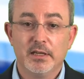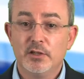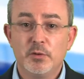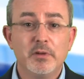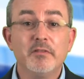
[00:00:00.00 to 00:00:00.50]

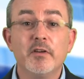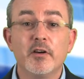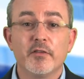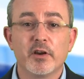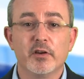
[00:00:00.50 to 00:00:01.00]
doing very,
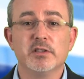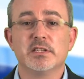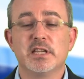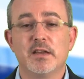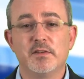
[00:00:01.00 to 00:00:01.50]
very good in
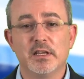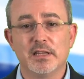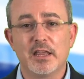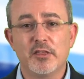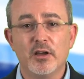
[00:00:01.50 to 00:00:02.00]
safety, and
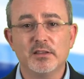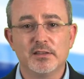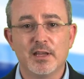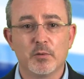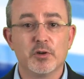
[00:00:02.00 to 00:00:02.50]
they thought that
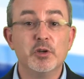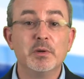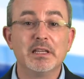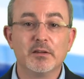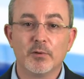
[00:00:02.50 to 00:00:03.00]
they were
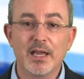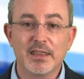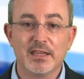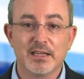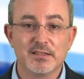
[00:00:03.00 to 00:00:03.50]
doing the right
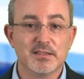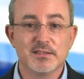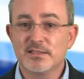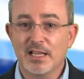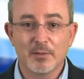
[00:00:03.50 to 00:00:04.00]
things and
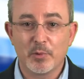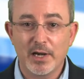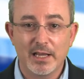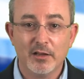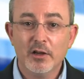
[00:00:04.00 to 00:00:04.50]

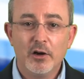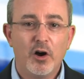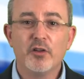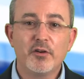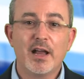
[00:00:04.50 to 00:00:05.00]
celebrating
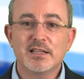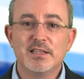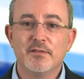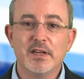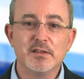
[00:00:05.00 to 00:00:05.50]
all their
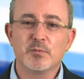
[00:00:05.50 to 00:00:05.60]
activities,